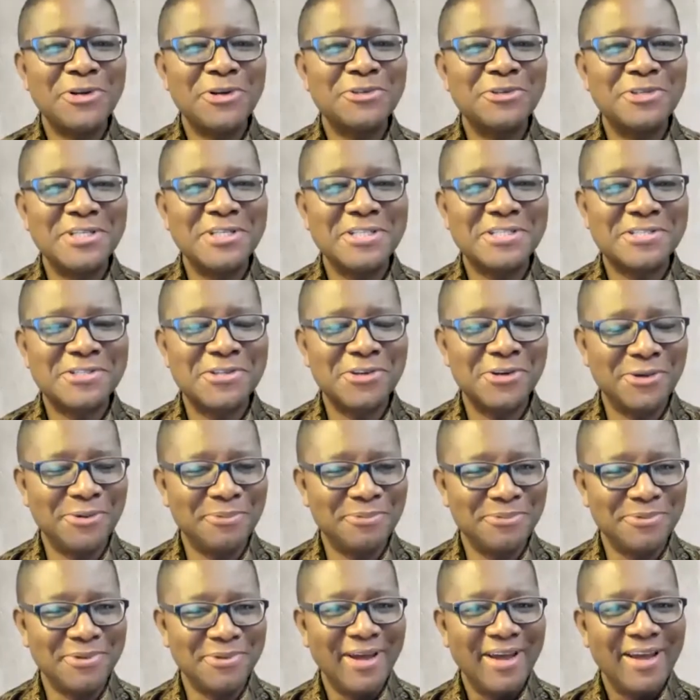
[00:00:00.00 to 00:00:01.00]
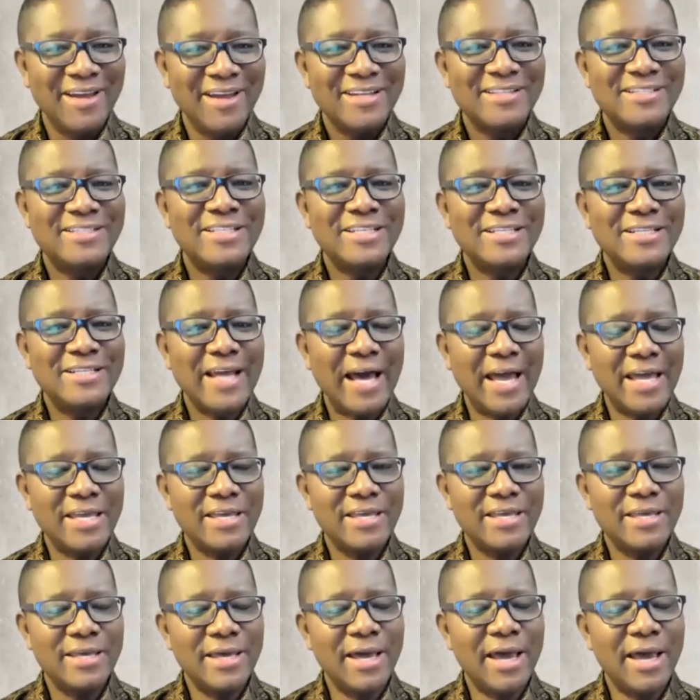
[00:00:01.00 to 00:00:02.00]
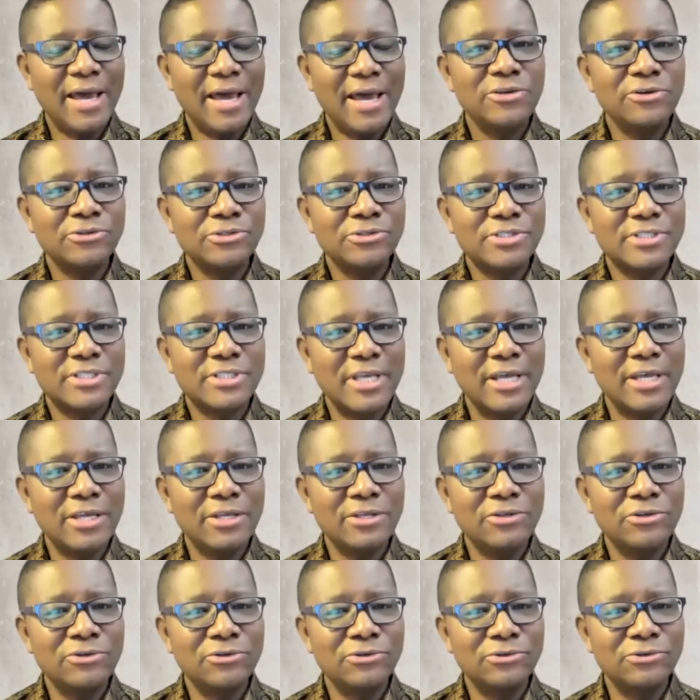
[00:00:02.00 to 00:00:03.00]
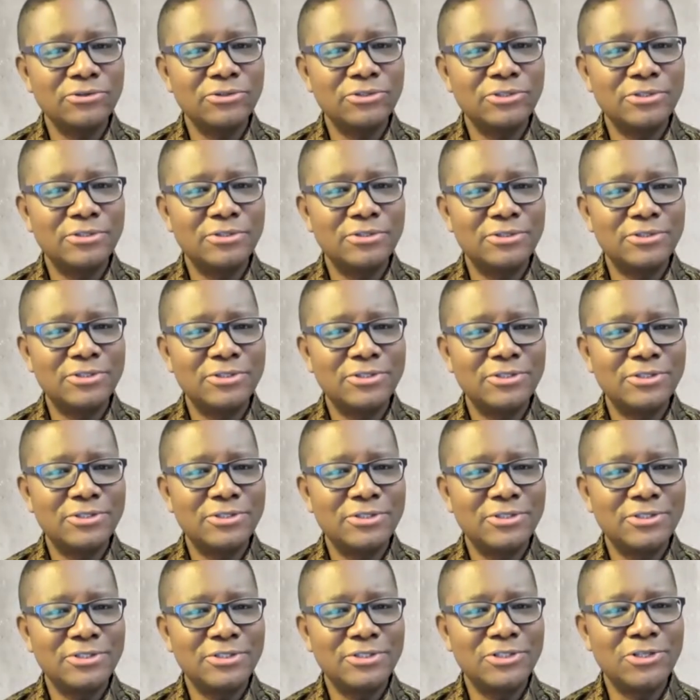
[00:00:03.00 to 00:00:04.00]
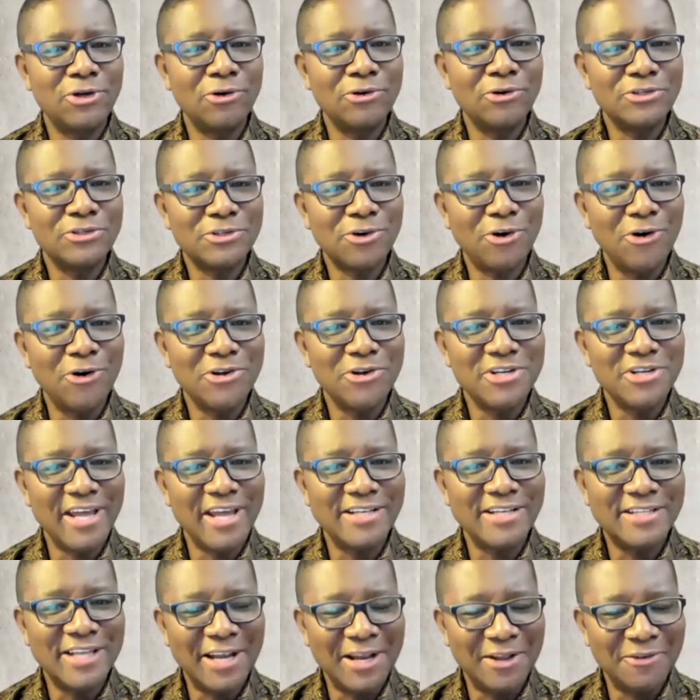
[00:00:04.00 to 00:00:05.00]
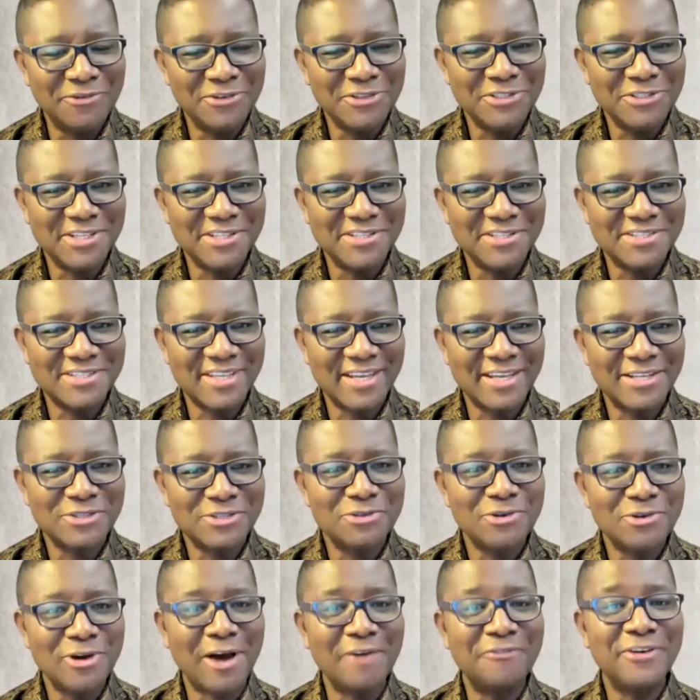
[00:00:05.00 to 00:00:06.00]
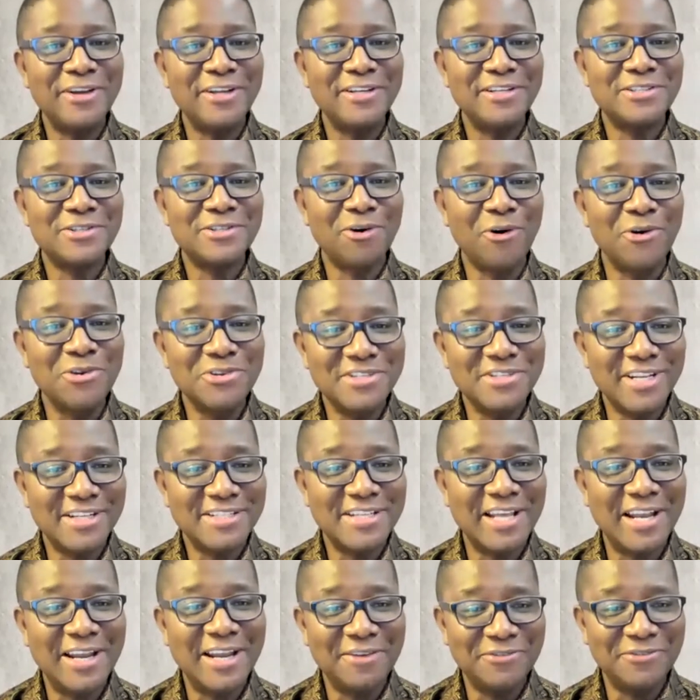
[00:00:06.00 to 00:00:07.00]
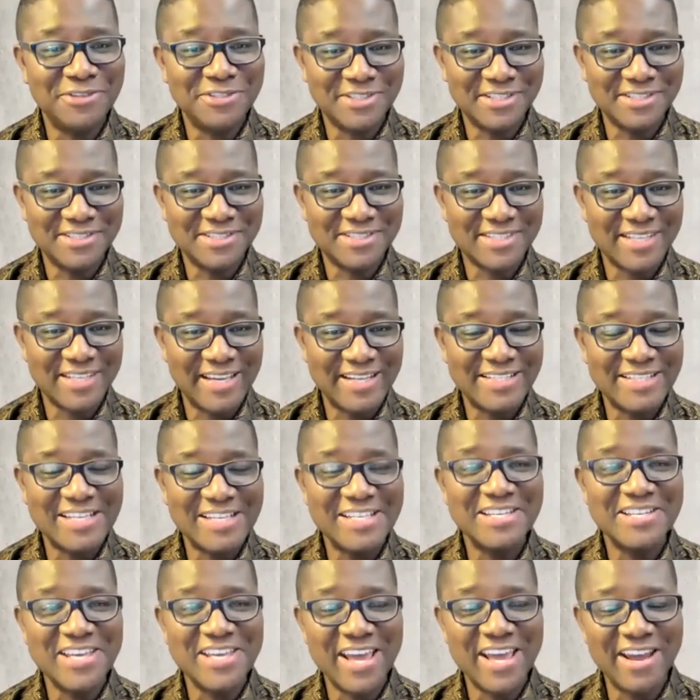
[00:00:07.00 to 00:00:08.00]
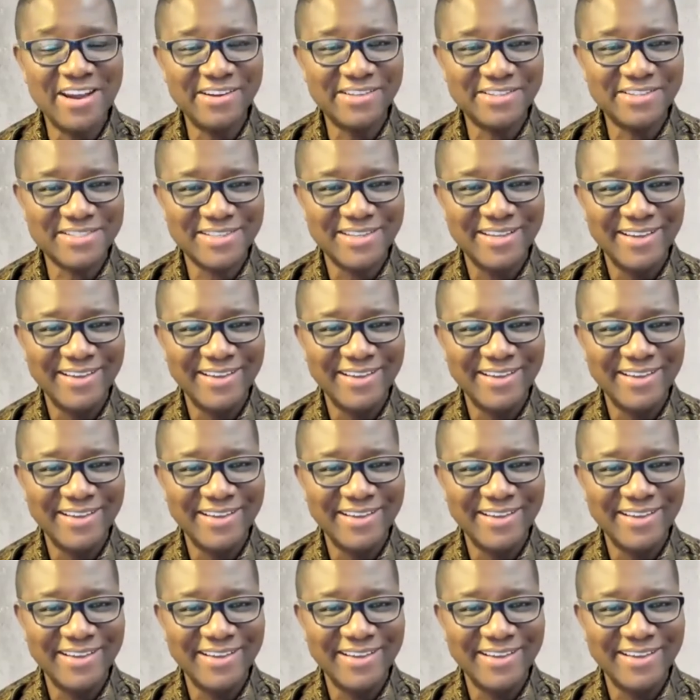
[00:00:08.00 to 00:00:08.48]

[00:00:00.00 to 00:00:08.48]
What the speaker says: to disturb. Did I hear you say you don't own a television set? You haven't owned a television set in years?